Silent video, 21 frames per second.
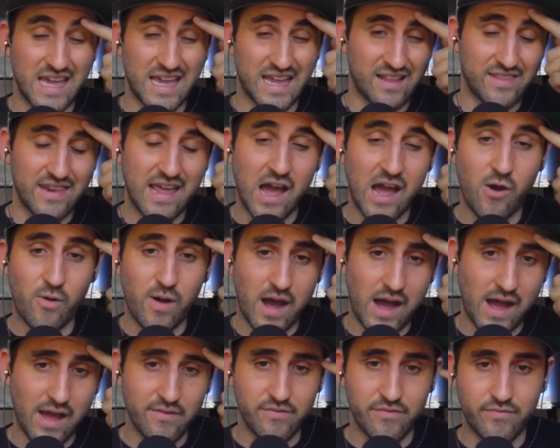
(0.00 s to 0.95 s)
dang,
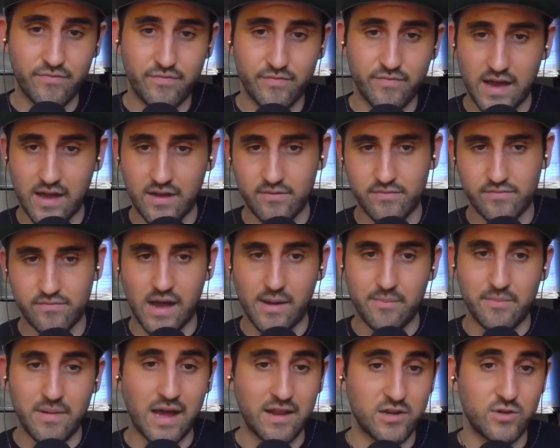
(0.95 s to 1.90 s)
now I'm
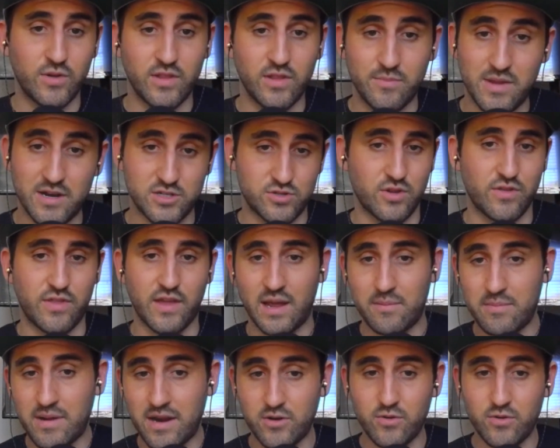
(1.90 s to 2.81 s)
not doing the ministry thing.